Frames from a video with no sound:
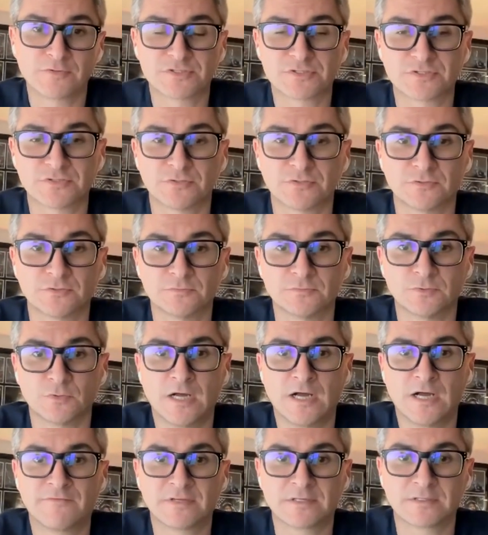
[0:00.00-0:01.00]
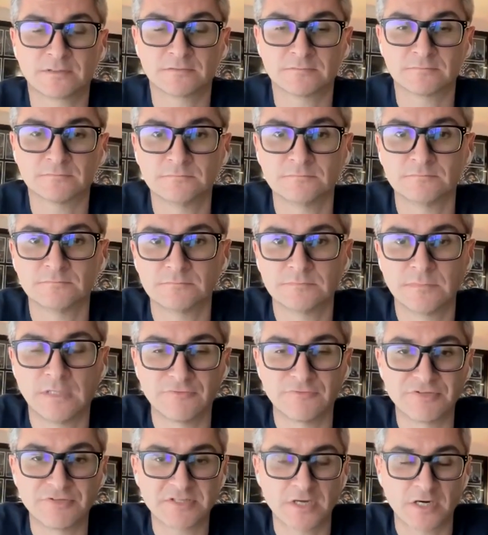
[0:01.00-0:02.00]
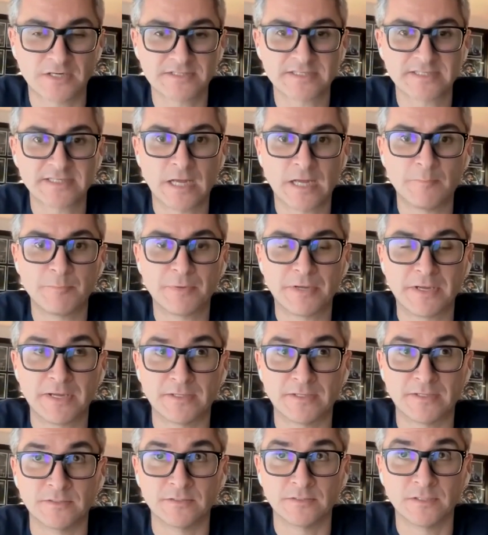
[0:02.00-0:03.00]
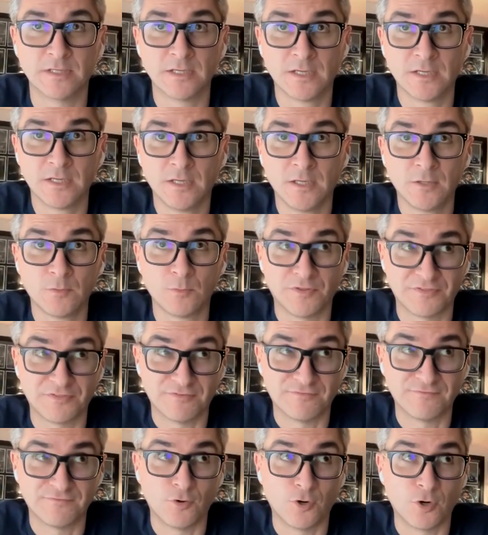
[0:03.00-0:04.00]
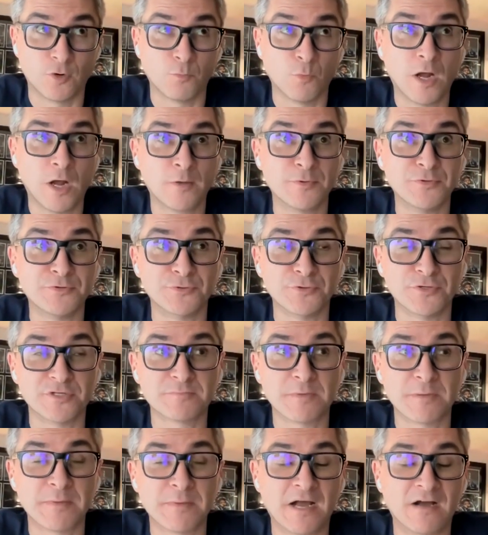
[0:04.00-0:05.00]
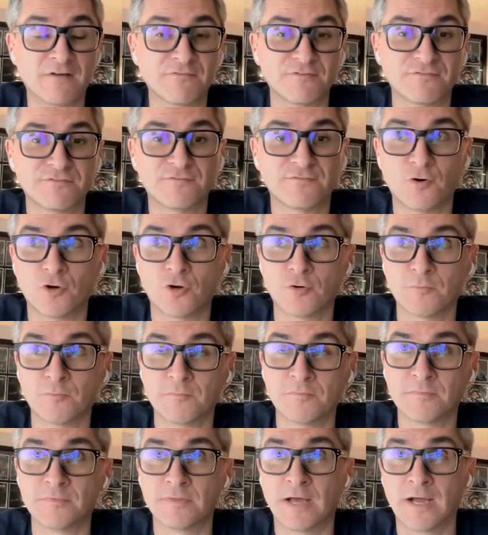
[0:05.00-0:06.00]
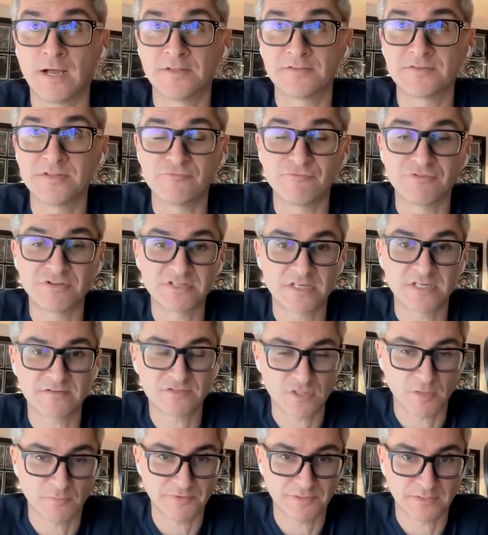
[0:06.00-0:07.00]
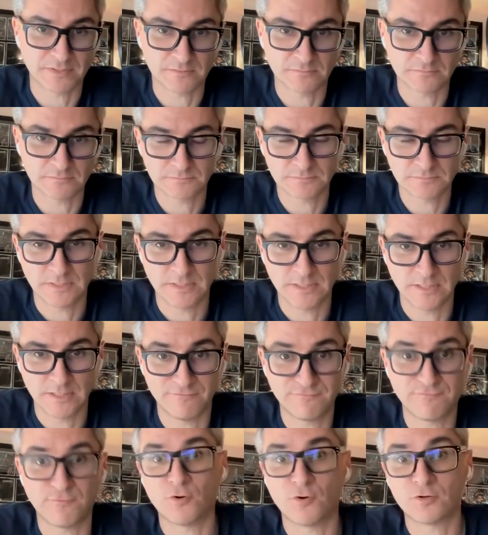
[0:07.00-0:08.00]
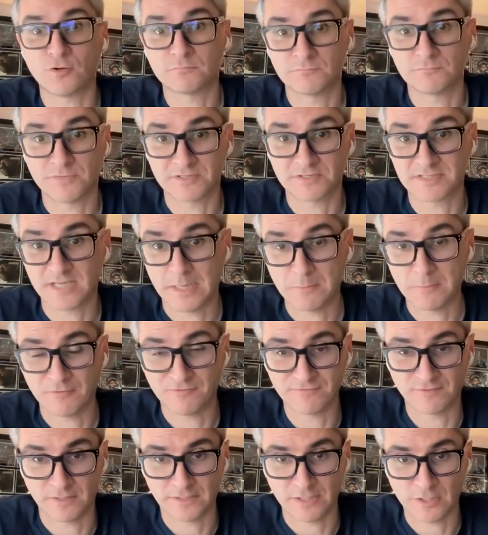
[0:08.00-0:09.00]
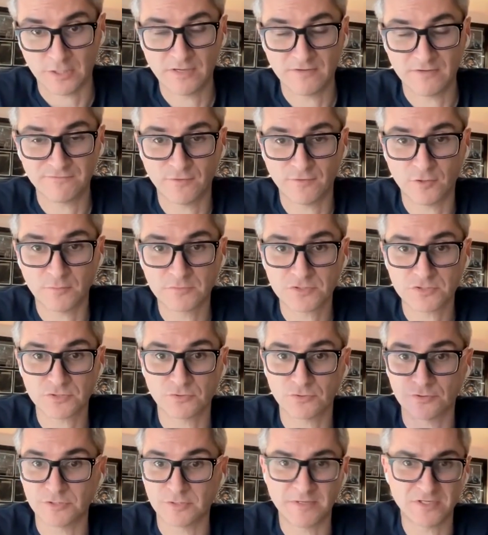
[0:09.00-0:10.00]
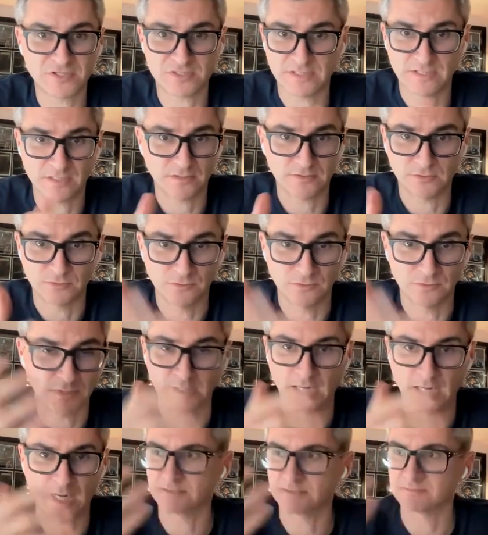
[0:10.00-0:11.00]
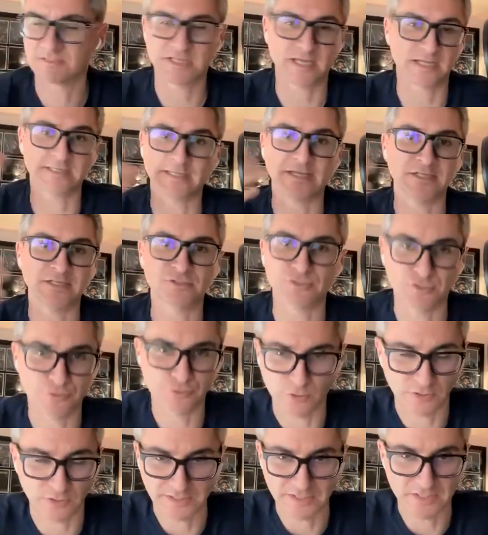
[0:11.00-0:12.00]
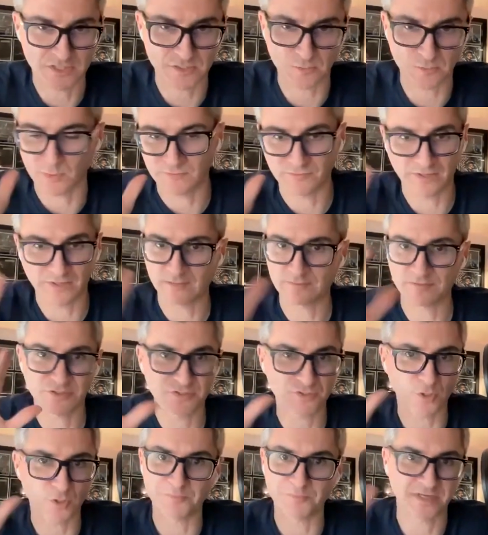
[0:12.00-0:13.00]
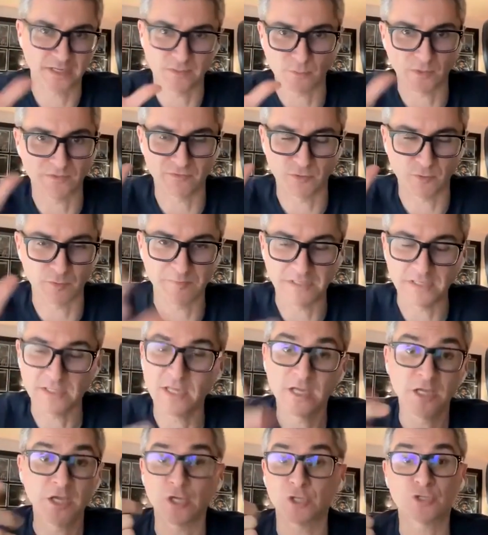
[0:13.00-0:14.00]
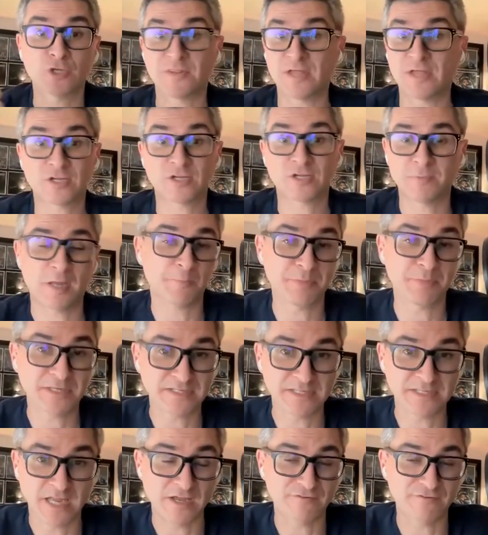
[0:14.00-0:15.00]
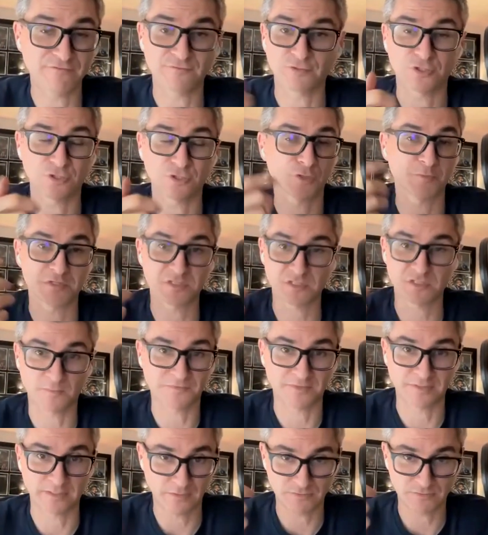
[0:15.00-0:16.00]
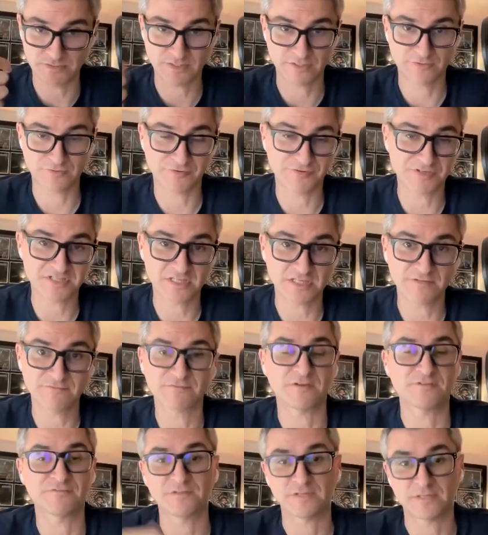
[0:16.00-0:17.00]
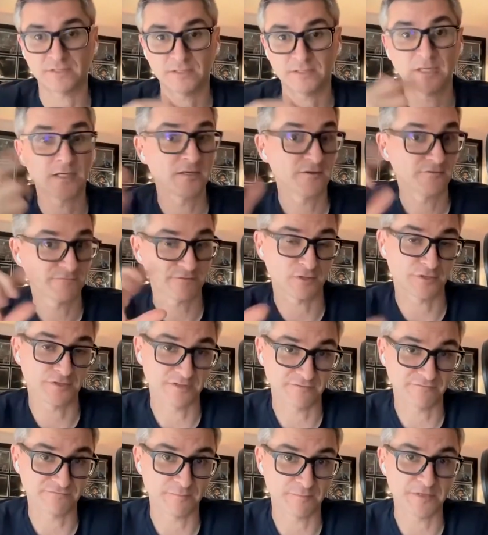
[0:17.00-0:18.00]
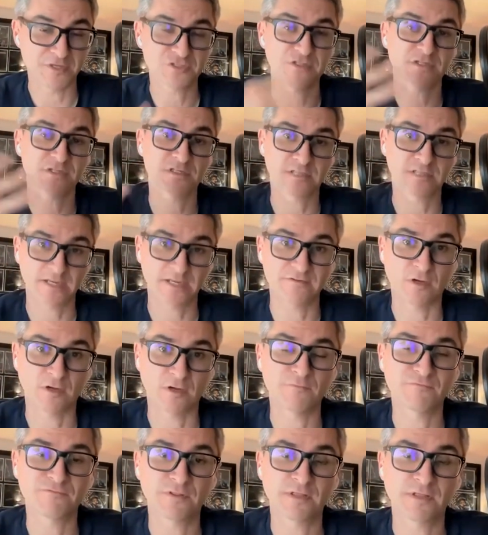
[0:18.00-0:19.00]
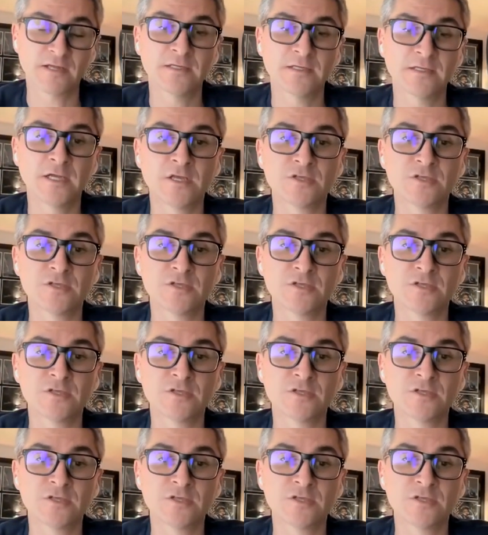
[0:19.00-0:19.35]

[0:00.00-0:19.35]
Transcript: So, no, having a retargeting campaign with the form, what I would do is maybe have the form that they receive something for their time of filling out that form. So you mentioned there, no, I'd say a guide to New Orleans or whatever that, the top 10, whatever it would be. That could be a PDF, or it could be something else that they receive if they fill in the information and sign up for that.